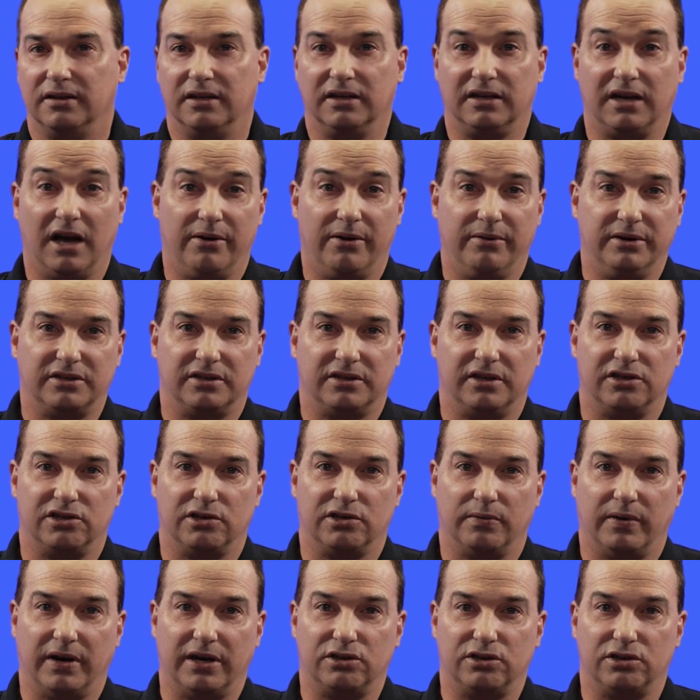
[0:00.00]
the current
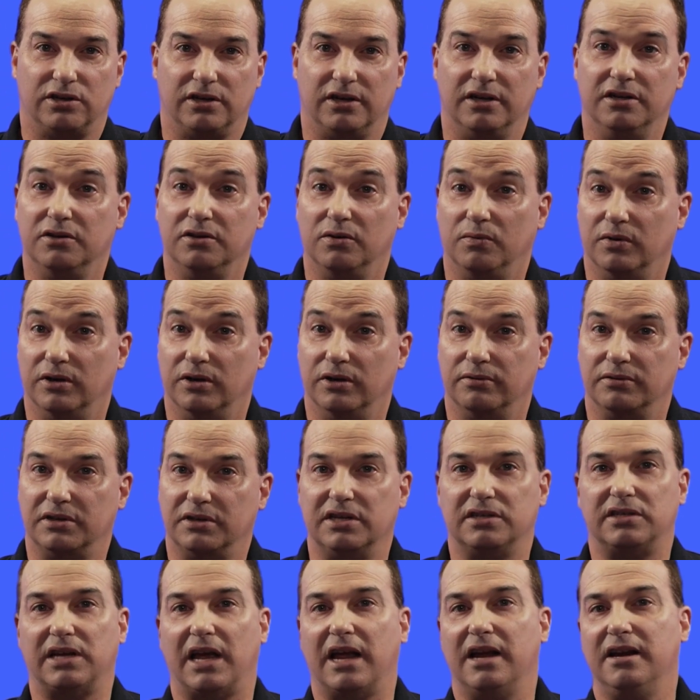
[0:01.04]
situation in the
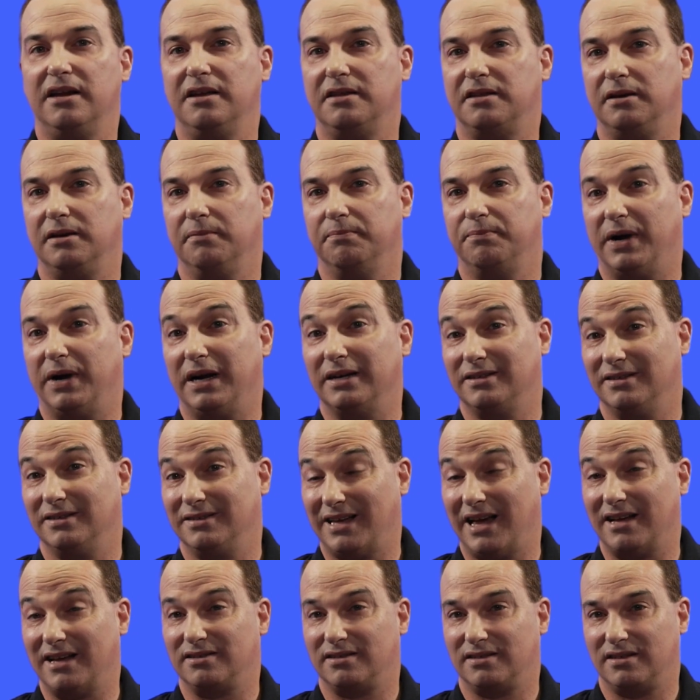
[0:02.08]
world is anything but
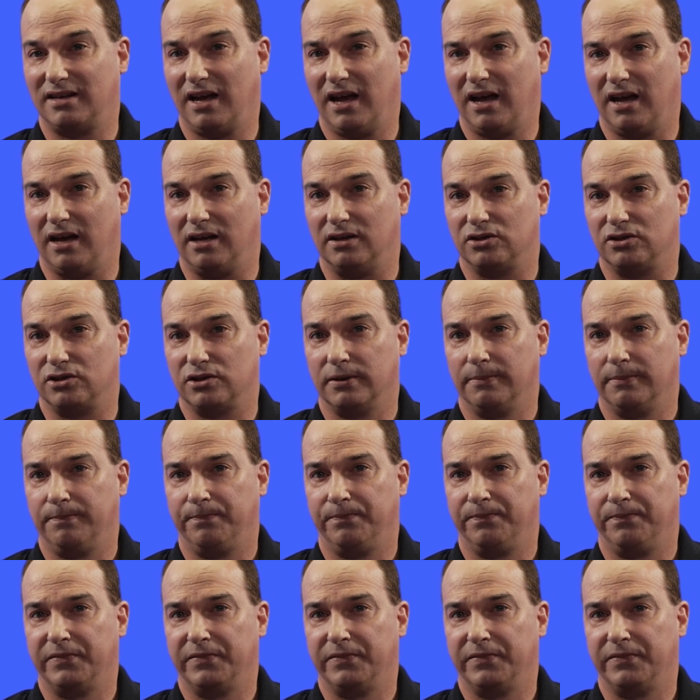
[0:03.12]
at that stage.